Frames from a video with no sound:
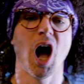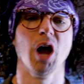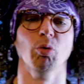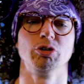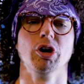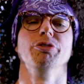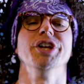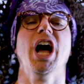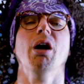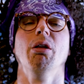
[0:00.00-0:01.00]
I will go
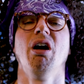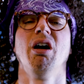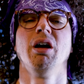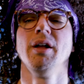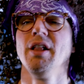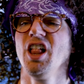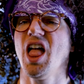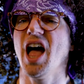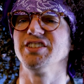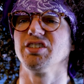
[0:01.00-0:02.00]
down
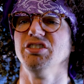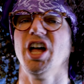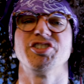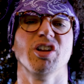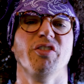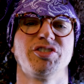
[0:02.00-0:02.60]
as the legend of